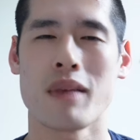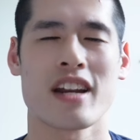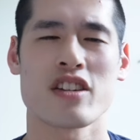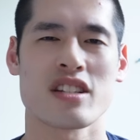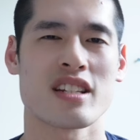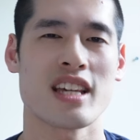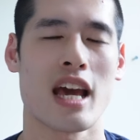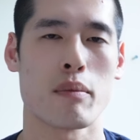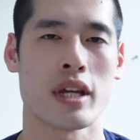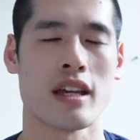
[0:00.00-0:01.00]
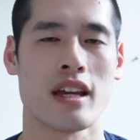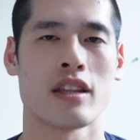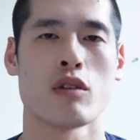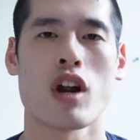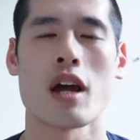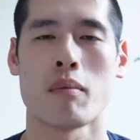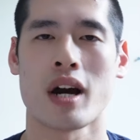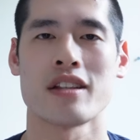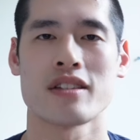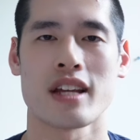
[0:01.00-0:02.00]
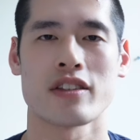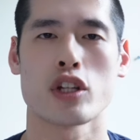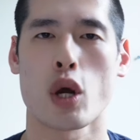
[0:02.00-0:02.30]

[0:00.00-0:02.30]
manages to get me in the right mindset to